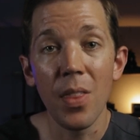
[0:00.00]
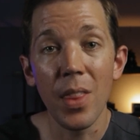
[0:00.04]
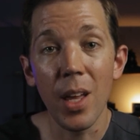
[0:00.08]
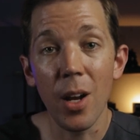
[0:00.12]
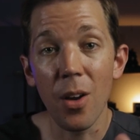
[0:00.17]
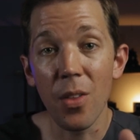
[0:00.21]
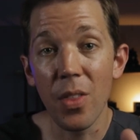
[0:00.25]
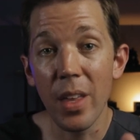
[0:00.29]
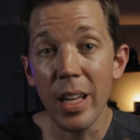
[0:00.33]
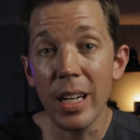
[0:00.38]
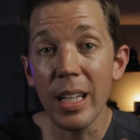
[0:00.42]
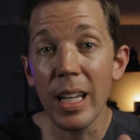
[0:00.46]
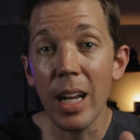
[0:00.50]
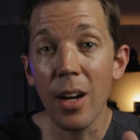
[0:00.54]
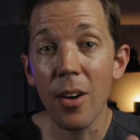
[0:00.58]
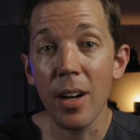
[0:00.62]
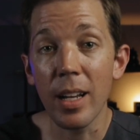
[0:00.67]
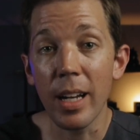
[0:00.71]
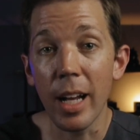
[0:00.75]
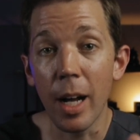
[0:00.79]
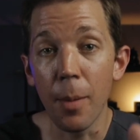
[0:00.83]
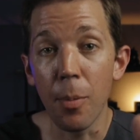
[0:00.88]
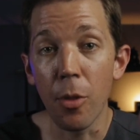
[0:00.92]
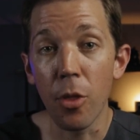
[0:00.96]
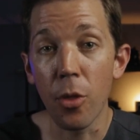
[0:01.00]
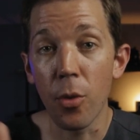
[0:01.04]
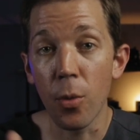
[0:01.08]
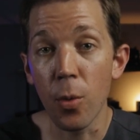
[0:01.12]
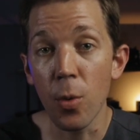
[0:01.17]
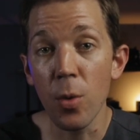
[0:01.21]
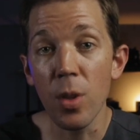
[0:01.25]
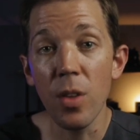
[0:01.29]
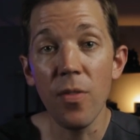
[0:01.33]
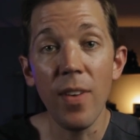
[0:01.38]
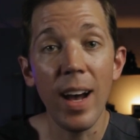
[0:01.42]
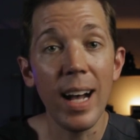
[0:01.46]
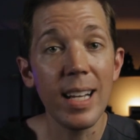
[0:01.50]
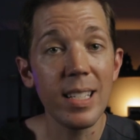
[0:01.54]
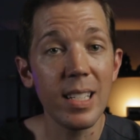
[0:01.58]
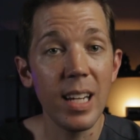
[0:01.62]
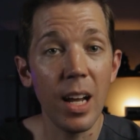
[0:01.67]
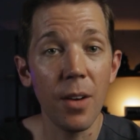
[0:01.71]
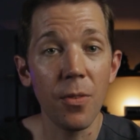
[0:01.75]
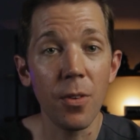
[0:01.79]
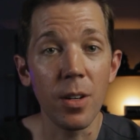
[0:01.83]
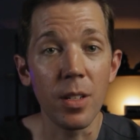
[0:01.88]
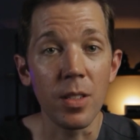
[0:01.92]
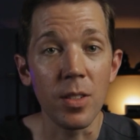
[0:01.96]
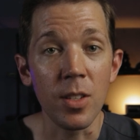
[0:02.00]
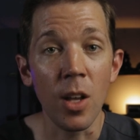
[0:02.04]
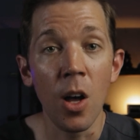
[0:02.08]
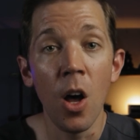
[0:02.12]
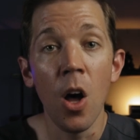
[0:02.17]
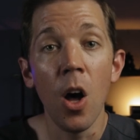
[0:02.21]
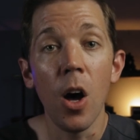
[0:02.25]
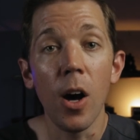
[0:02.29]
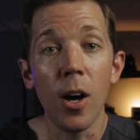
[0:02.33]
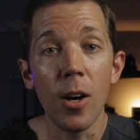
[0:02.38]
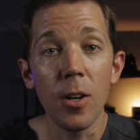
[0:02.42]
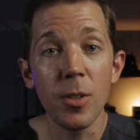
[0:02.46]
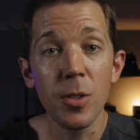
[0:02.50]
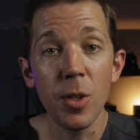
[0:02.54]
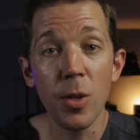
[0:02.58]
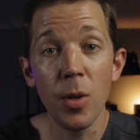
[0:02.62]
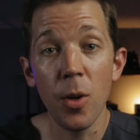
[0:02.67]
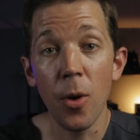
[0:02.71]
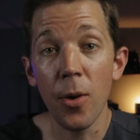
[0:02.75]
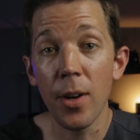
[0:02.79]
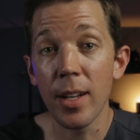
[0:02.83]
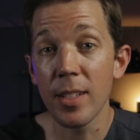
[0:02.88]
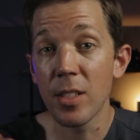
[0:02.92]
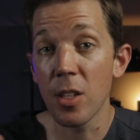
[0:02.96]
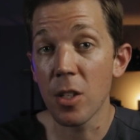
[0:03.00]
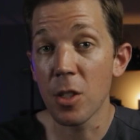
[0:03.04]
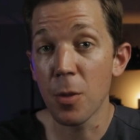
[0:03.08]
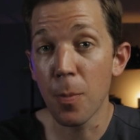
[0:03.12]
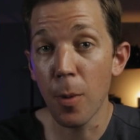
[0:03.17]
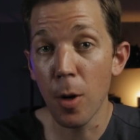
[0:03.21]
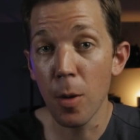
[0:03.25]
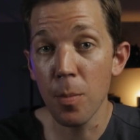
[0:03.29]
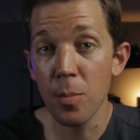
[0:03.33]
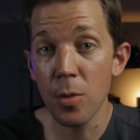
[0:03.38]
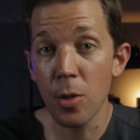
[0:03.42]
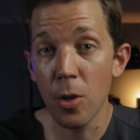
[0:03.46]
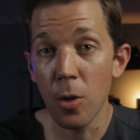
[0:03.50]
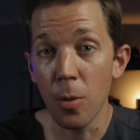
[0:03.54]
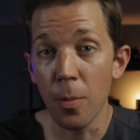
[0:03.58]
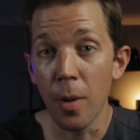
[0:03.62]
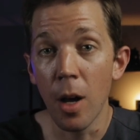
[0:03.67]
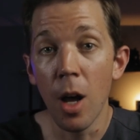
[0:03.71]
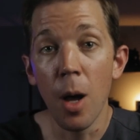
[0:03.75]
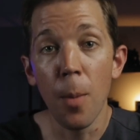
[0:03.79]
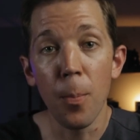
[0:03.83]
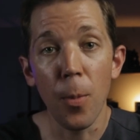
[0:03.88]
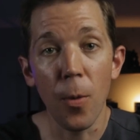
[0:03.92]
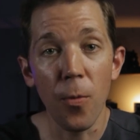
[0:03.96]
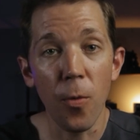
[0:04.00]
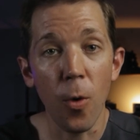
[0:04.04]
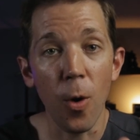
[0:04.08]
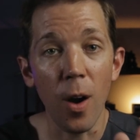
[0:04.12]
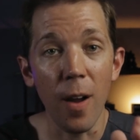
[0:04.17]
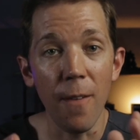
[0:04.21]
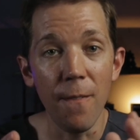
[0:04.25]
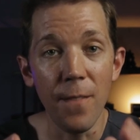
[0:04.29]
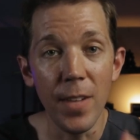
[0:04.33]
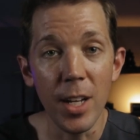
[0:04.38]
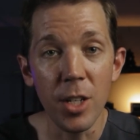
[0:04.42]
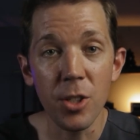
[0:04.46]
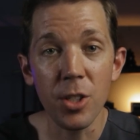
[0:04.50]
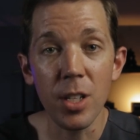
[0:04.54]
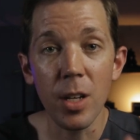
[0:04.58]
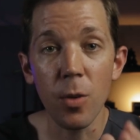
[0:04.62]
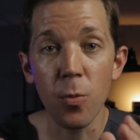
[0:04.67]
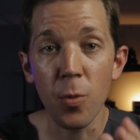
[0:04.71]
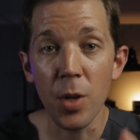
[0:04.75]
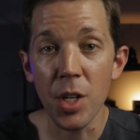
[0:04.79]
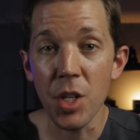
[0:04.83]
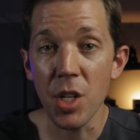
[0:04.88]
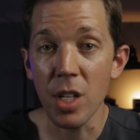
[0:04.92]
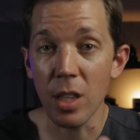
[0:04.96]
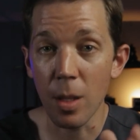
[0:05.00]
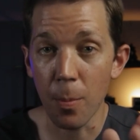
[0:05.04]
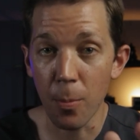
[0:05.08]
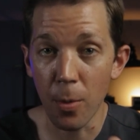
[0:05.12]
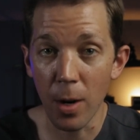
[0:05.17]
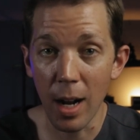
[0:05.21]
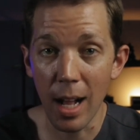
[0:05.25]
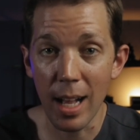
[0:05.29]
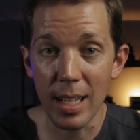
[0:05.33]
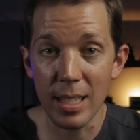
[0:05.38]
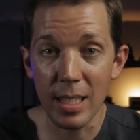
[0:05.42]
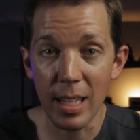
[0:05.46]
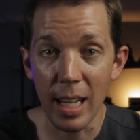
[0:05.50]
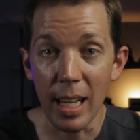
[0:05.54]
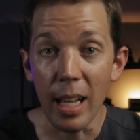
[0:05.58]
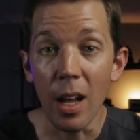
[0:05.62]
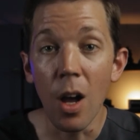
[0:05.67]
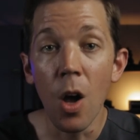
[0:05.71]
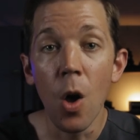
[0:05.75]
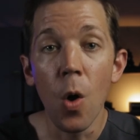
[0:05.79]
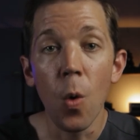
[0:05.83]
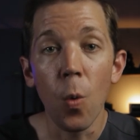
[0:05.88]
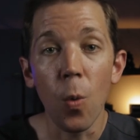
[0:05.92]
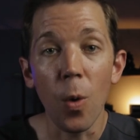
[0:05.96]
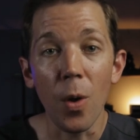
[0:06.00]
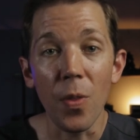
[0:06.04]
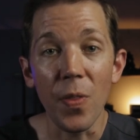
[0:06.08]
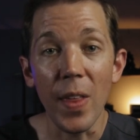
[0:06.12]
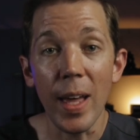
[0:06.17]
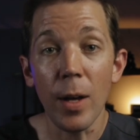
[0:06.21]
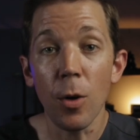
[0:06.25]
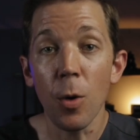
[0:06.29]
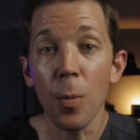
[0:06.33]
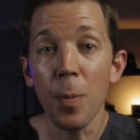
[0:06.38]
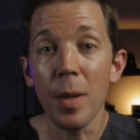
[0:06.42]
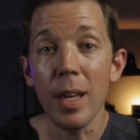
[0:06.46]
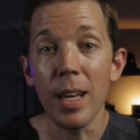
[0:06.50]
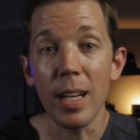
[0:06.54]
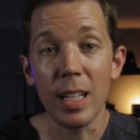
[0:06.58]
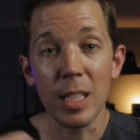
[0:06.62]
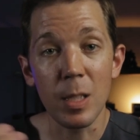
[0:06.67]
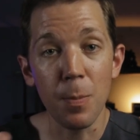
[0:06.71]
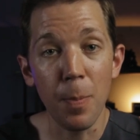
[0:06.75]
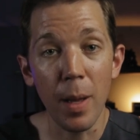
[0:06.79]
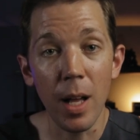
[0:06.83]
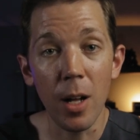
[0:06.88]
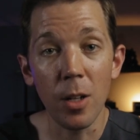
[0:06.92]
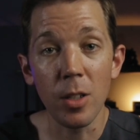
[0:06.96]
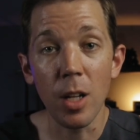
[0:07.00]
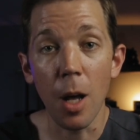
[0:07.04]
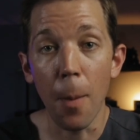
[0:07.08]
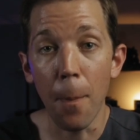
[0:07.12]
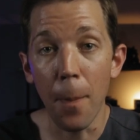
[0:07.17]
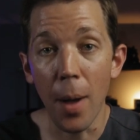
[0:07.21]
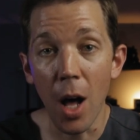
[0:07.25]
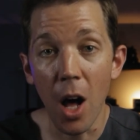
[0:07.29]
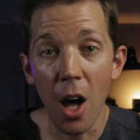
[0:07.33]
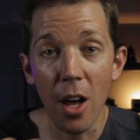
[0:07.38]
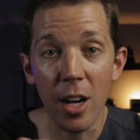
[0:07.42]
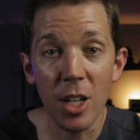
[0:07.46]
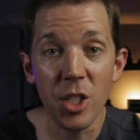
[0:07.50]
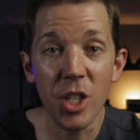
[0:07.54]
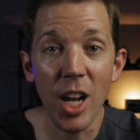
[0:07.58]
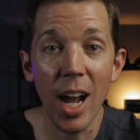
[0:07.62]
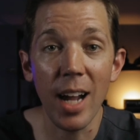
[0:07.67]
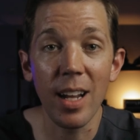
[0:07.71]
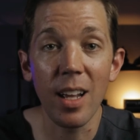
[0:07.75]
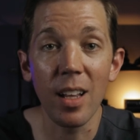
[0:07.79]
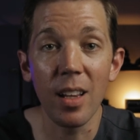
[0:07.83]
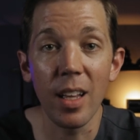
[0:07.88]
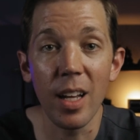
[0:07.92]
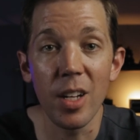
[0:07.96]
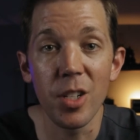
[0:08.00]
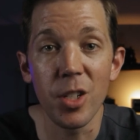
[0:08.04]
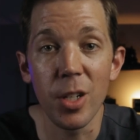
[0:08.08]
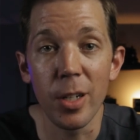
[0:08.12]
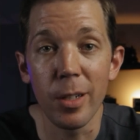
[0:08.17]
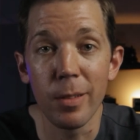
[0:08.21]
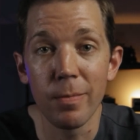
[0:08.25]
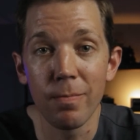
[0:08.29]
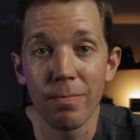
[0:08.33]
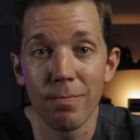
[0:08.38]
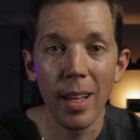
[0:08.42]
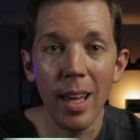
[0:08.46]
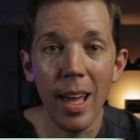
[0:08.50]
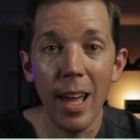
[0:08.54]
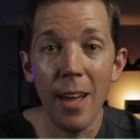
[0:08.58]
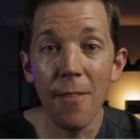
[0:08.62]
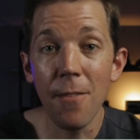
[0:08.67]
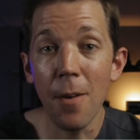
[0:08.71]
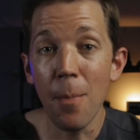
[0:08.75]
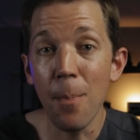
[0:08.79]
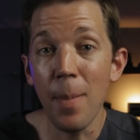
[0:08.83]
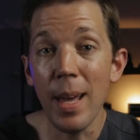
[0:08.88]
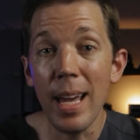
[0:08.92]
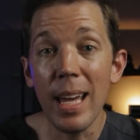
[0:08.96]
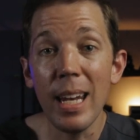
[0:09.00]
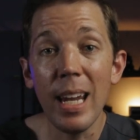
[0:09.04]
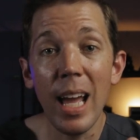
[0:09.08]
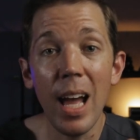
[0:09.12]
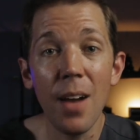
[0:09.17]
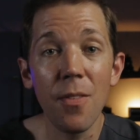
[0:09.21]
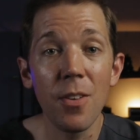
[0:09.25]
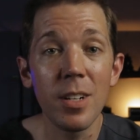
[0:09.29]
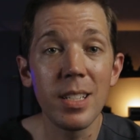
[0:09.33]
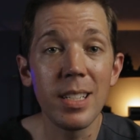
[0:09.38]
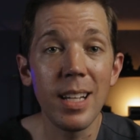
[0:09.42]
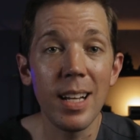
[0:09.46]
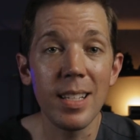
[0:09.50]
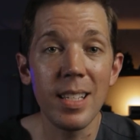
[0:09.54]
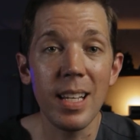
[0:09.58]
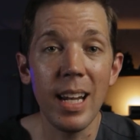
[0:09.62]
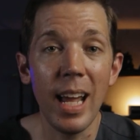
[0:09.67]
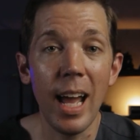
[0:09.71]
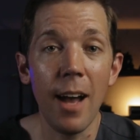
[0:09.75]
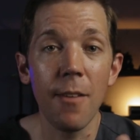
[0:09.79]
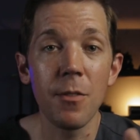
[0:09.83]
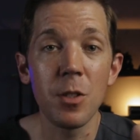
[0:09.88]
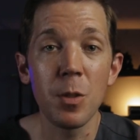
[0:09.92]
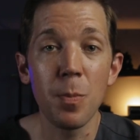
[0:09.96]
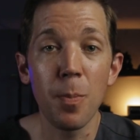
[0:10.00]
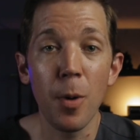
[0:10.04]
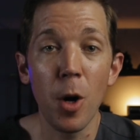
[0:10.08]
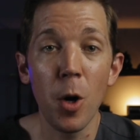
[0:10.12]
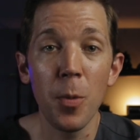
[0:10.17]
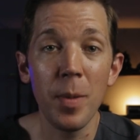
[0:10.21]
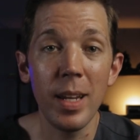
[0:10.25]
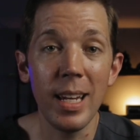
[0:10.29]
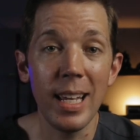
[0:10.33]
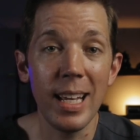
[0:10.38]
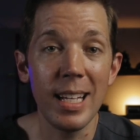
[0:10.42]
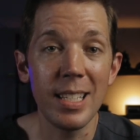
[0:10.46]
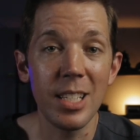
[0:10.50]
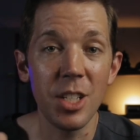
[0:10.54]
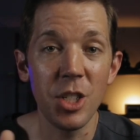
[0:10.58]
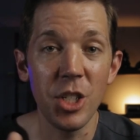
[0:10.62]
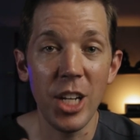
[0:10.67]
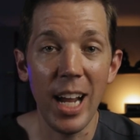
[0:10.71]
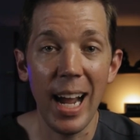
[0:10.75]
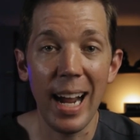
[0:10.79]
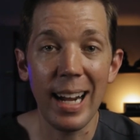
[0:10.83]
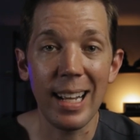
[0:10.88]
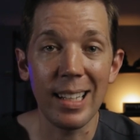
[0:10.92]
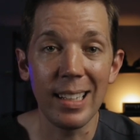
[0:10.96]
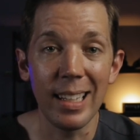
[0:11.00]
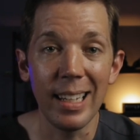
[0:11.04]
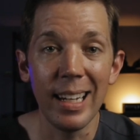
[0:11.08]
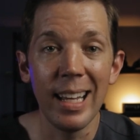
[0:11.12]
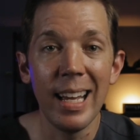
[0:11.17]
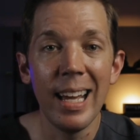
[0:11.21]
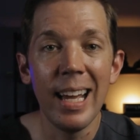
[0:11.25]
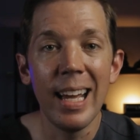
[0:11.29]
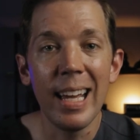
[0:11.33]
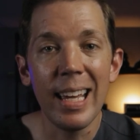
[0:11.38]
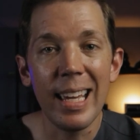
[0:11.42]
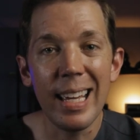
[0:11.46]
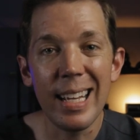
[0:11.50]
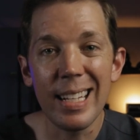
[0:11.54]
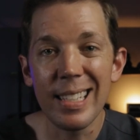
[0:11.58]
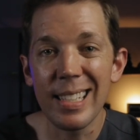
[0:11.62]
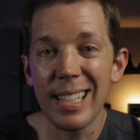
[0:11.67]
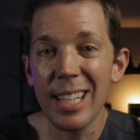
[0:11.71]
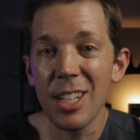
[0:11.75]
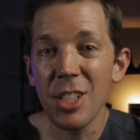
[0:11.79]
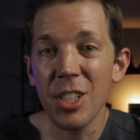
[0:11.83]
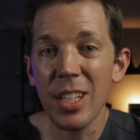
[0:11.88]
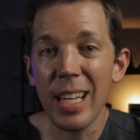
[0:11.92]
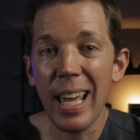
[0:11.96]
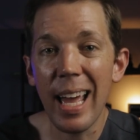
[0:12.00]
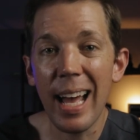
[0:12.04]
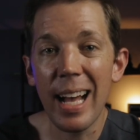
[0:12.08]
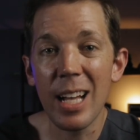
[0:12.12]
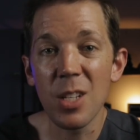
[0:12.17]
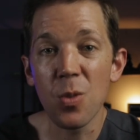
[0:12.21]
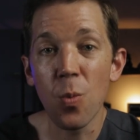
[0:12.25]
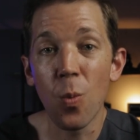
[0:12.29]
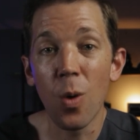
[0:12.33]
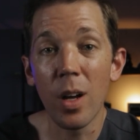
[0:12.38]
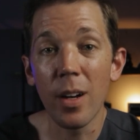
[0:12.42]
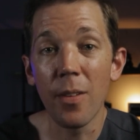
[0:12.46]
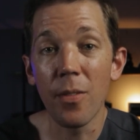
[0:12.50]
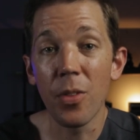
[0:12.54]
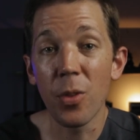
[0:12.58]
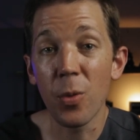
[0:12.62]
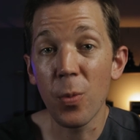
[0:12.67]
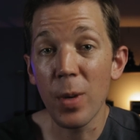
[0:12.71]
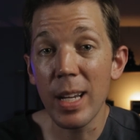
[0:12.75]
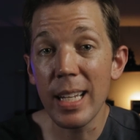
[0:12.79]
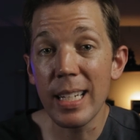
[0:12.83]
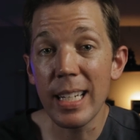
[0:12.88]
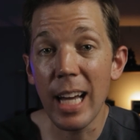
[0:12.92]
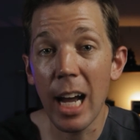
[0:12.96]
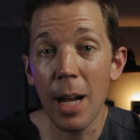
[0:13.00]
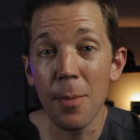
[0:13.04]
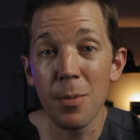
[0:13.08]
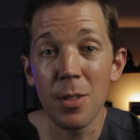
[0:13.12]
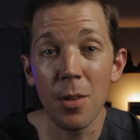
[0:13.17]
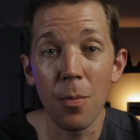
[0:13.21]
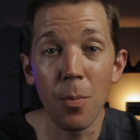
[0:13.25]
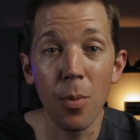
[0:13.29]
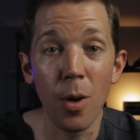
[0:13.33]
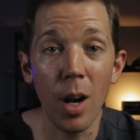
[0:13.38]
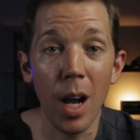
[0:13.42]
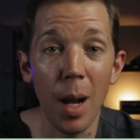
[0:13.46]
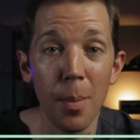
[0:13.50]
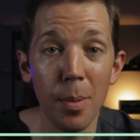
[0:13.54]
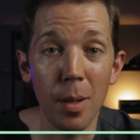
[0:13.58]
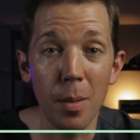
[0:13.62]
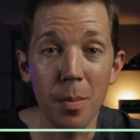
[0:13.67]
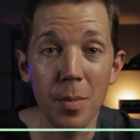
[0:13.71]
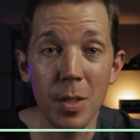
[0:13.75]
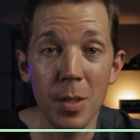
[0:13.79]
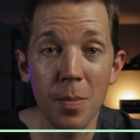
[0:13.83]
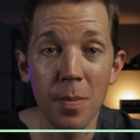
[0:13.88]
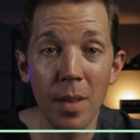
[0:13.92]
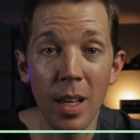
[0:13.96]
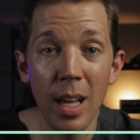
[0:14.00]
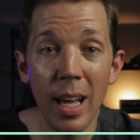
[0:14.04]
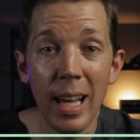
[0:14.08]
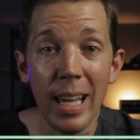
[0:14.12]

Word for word: They are then carried up through the vas deferens, also known as a sperm tube, before eventually reaching the prostate, where they will be expelled upon ejaculation. If a man ever doesn't have sperm in his ejaculate, he essentially has one of three types of problems.